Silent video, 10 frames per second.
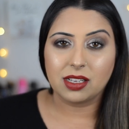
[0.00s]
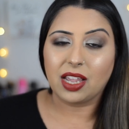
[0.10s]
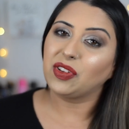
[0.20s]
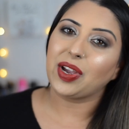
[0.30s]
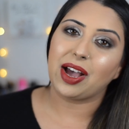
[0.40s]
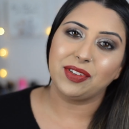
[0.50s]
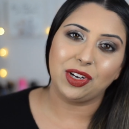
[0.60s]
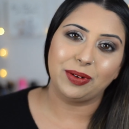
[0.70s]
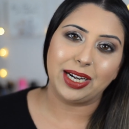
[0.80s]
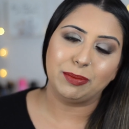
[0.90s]
If you haven't
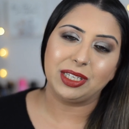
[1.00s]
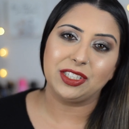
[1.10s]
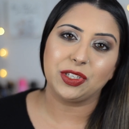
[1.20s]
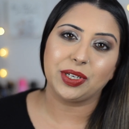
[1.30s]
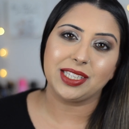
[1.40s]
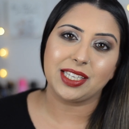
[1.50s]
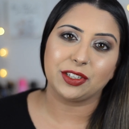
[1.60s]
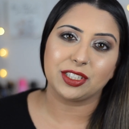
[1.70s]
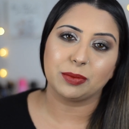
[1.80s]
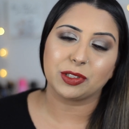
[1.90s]
already, please do
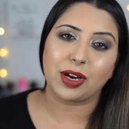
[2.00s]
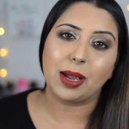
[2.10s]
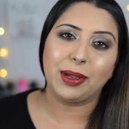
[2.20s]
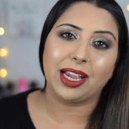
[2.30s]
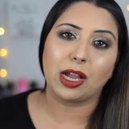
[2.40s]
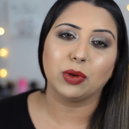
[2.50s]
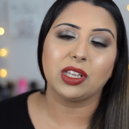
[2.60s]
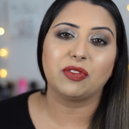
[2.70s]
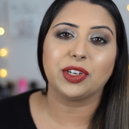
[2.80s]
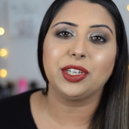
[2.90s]
consider subscribing. I would
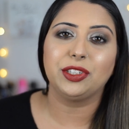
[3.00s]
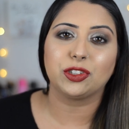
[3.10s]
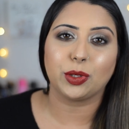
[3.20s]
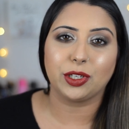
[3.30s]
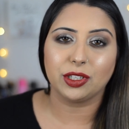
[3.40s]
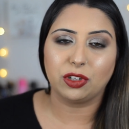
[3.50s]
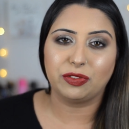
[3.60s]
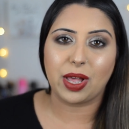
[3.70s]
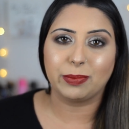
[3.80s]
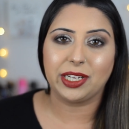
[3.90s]
love for you to join our little
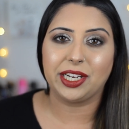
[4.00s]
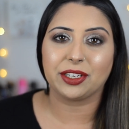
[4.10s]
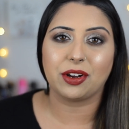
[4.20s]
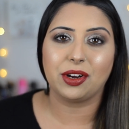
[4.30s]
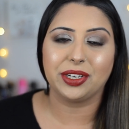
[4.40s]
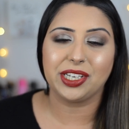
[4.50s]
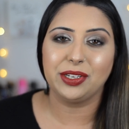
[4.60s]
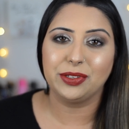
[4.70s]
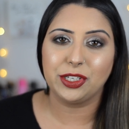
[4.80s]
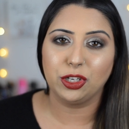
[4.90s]
family here on
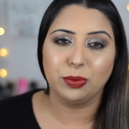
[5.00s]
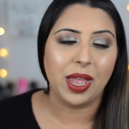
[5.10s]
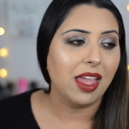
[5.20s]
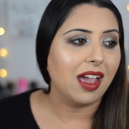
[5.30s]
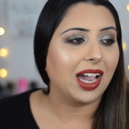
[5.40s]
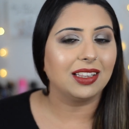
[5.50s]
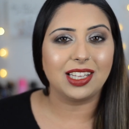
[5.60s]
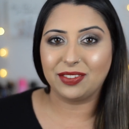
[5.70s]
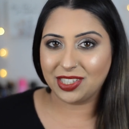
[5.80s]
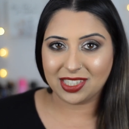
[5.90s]
YouTube. I
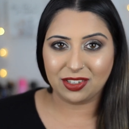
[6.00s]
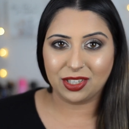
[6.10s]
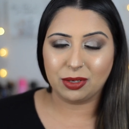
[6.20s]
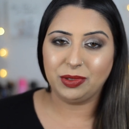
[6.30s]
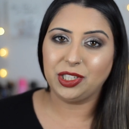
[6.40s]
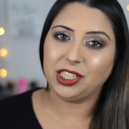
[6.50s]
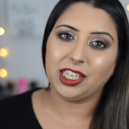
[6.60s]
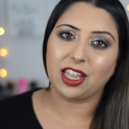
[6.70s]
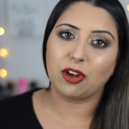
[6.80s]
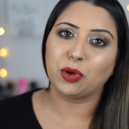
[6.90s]
love this little
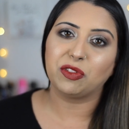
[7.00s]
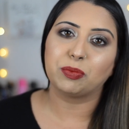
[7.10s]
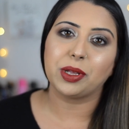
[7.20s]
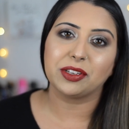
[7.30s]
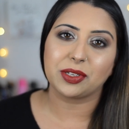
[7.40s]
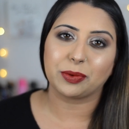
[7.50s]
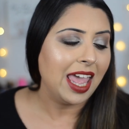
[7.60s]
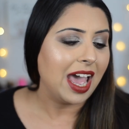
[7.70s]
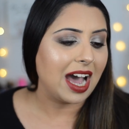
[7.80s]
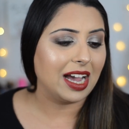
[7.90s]
community that we've built, and
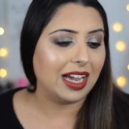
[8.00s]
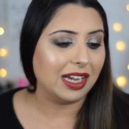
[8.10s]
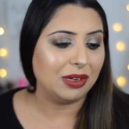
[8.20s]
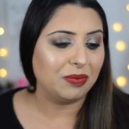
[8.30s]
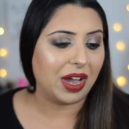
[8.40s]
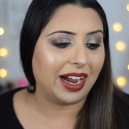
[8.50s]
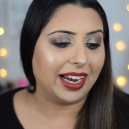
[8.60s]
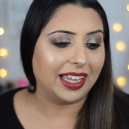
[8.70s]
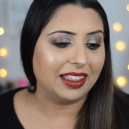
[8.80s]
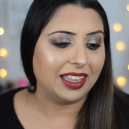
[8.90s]

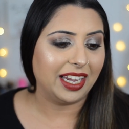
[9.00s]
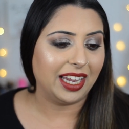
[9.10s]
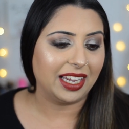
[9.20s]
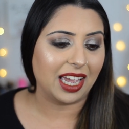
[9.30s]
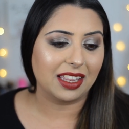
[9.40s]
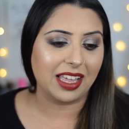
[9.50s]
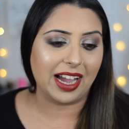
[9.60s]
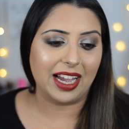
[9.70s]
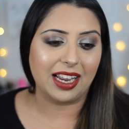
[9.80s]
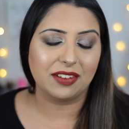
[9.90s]
I think
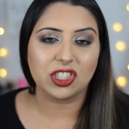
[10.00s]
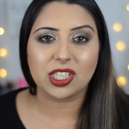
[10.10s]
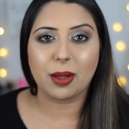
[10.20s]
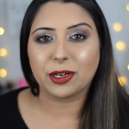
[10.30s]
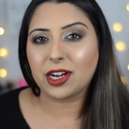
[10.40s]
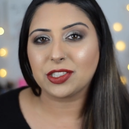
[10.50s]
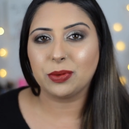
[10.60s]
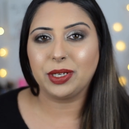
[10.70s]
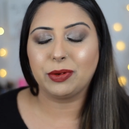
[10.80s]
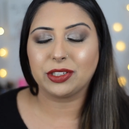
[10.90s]
that I've just come across so
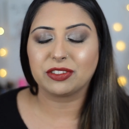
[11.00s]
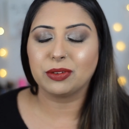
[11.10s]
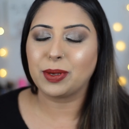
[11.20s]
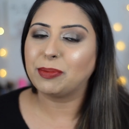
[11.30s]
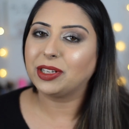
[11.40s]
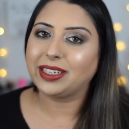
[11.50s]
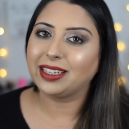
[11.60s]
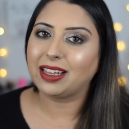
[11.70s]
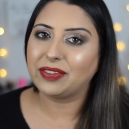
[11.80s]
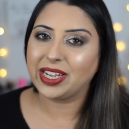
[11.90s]
many wonderful people, and I
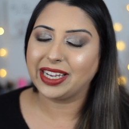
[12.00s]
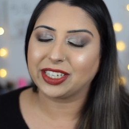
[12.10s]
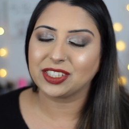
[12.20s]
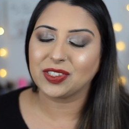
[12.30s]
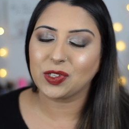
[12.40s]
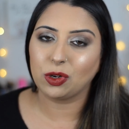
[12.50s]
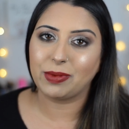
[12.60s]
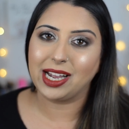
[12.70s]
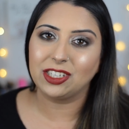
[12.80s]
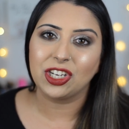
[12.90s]
love it here so
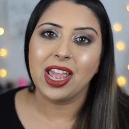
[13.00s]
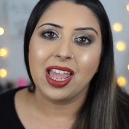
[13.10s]
much.